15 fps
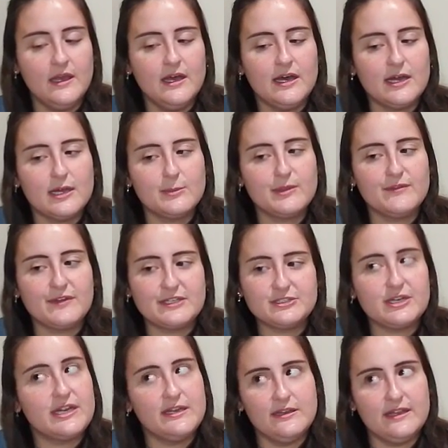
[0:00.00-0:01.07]
If I
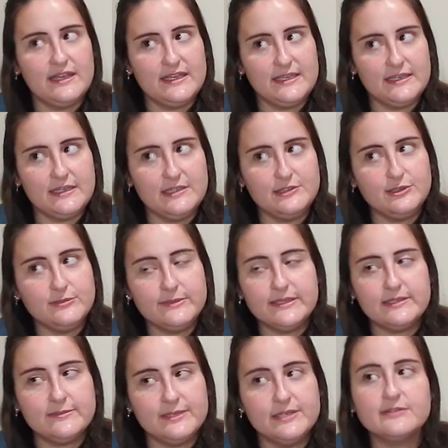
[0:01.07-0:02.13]
tried a
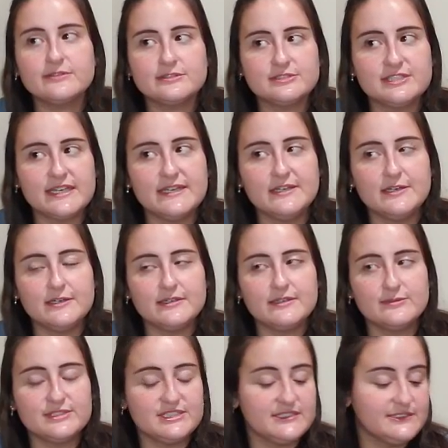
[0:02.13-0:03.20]
2mm crochet
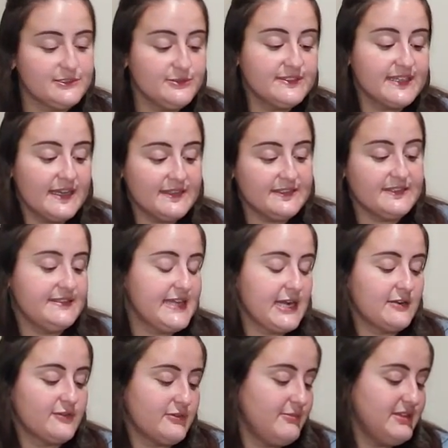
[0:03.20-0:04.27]
hook, which is 2 sizes
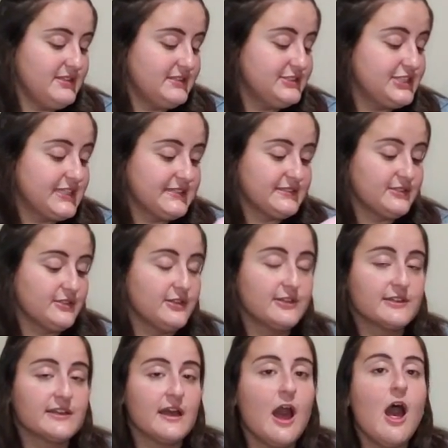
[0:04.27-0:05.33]
down from the suggested
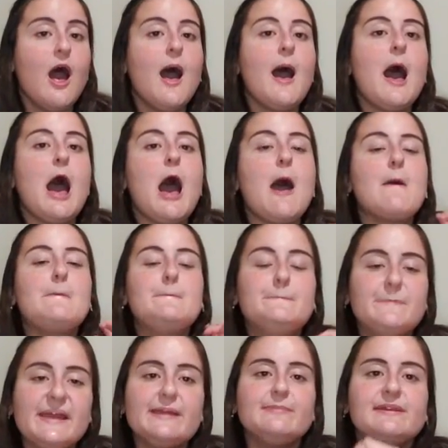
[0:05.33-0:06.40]
hook,
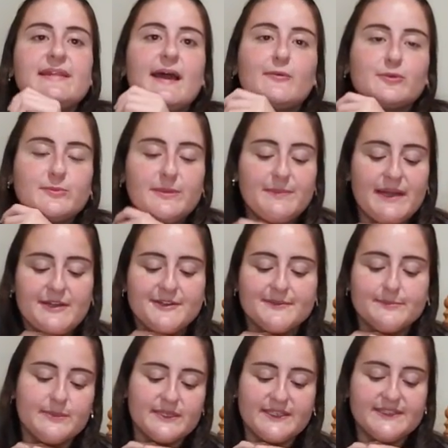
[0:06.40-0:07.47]
maybe that would be better.
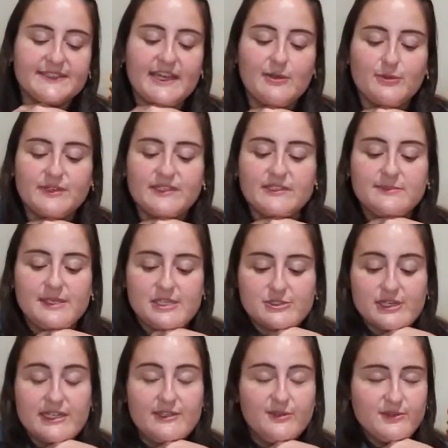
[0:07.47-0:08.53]
But I wanted to make
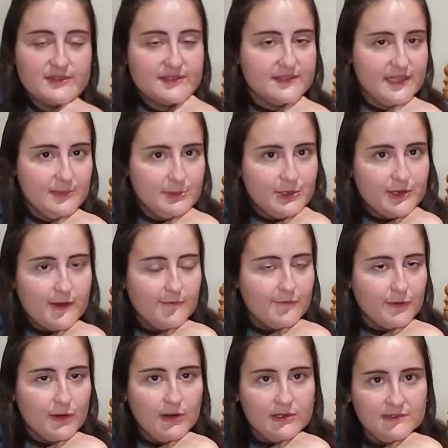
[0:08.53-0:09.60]
sure I used the same hook
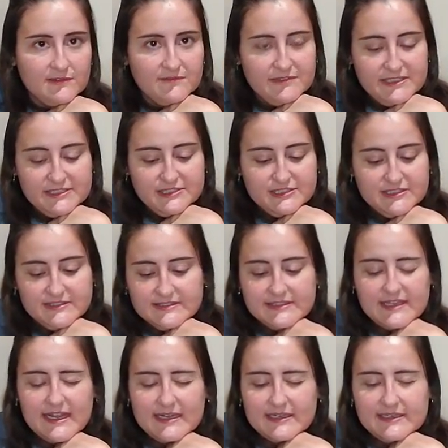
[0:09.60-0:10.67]
for all of these just to
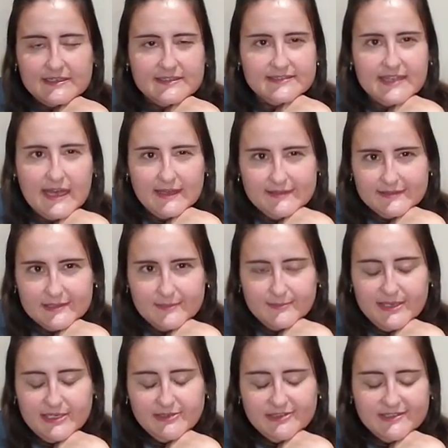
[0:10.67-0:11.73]
kind of get a size
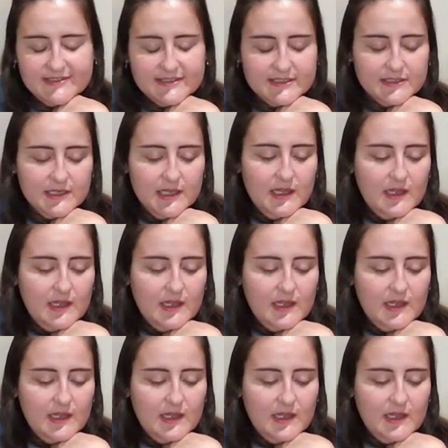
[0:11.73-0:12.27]
comparison.